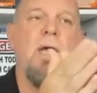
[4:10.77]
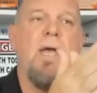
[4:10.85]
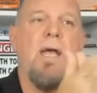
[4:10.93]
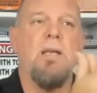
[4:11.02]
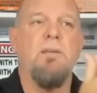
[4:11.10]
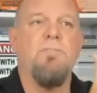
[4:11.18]

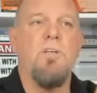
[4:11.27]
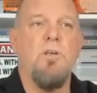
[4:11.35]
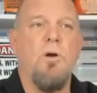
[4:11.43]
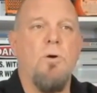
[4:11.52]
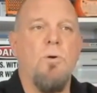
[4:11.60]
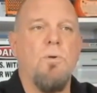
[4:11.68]
And if you
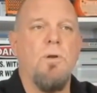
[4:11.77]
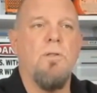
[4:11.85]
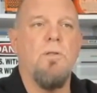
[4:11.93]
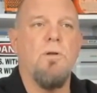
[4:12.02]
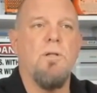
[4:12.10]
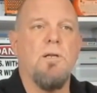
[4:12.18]
don't,
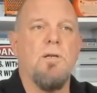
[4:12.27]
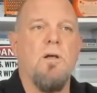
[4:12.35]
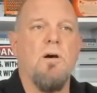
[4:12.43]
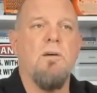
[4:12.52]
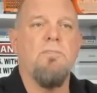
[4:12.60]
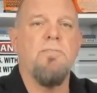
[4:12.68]
they're a little
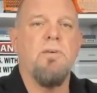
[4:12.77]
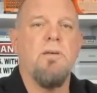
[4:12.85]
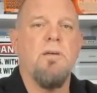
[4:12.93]
off.